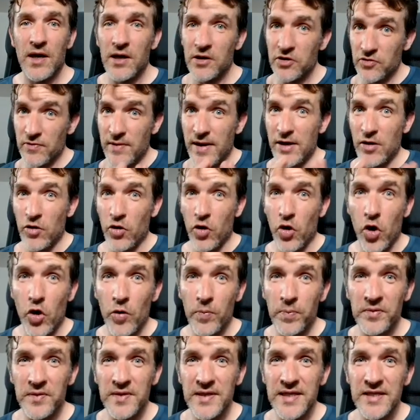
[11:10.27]
So I
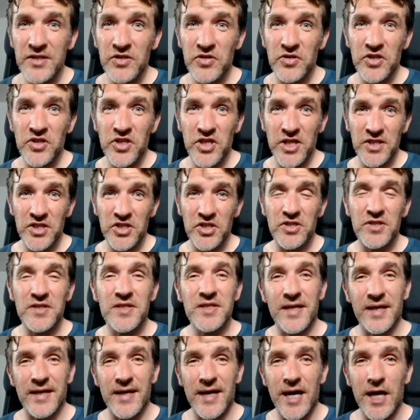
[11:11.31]
hope these suggestions
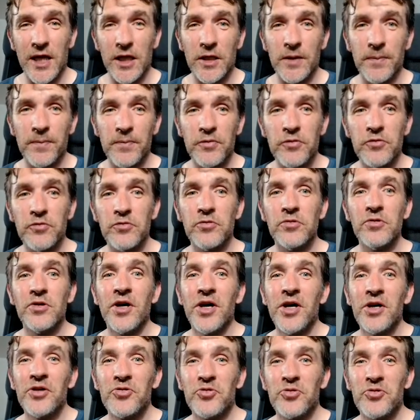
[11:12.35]
can help you
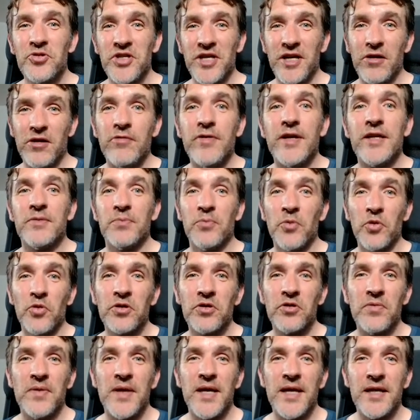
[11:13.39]
to generate more
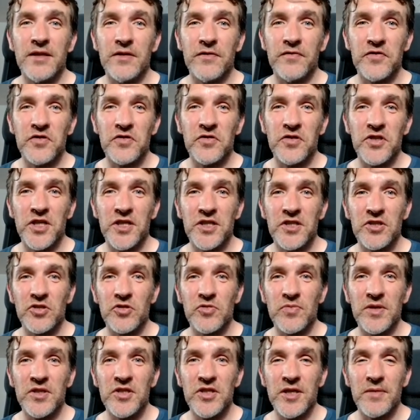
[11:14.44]
creative
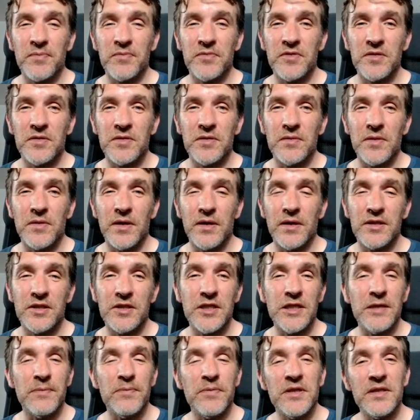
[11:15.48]
suggestions with
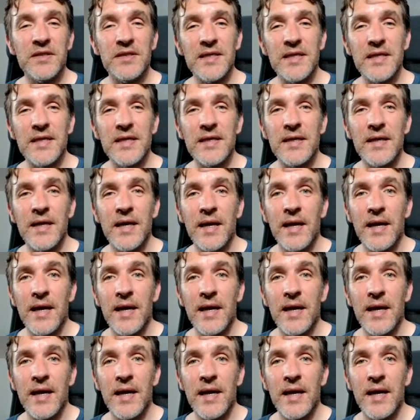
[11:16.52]
ChatGPT,